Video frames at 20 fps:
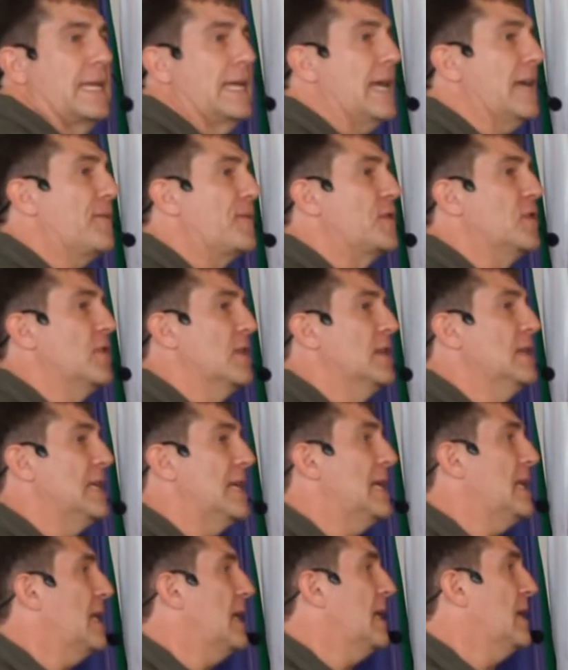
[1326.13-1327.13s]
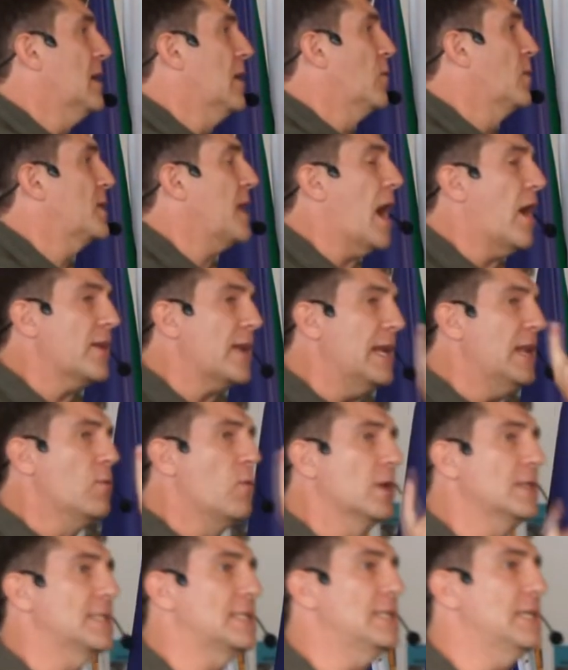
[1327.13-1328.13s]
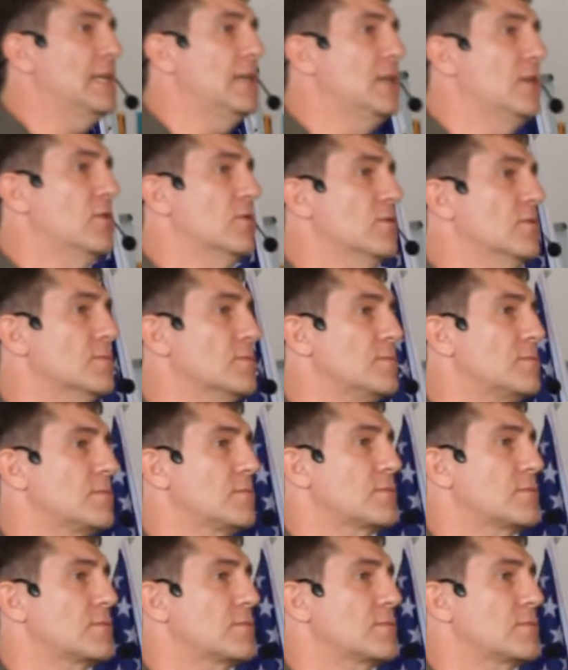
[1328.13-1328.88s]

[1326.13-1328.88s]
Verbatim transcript: Give to the needy without anyone seeing you.